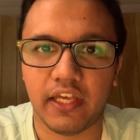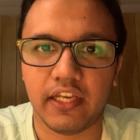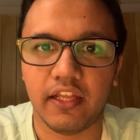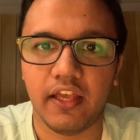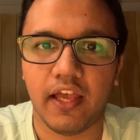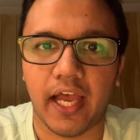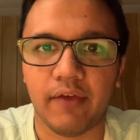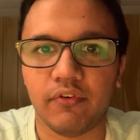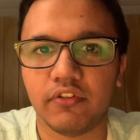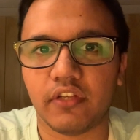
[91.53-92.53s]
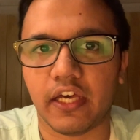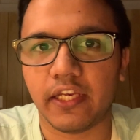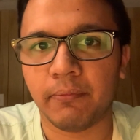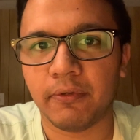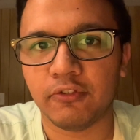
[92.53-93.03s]
and I was
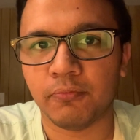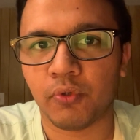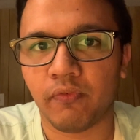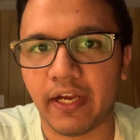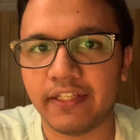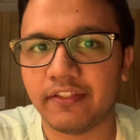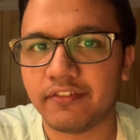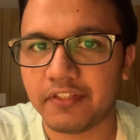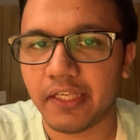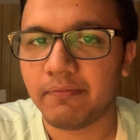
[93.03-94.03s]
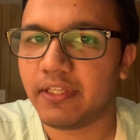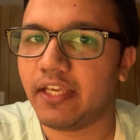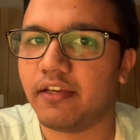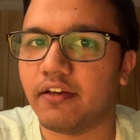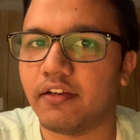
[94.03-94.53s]
unable to provide the same
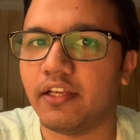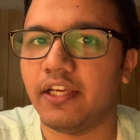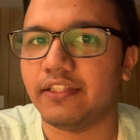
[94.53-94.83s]
care